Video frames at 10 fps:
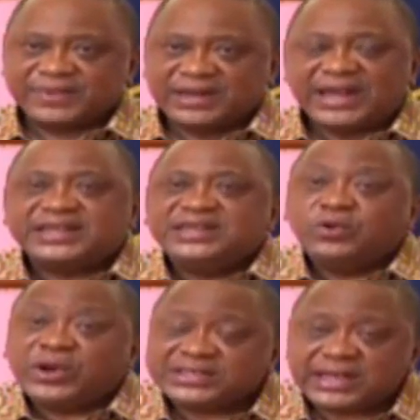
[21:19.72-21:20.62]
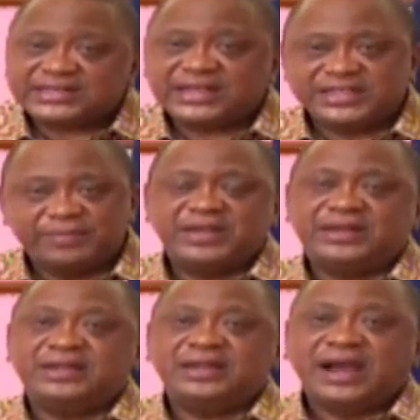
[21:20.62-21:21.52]
Lakini kwa sasa
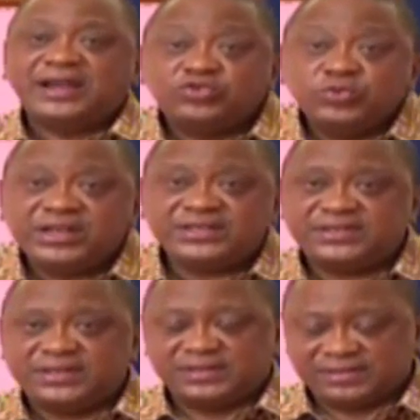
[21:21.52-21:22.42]
jameni, hatuwezi.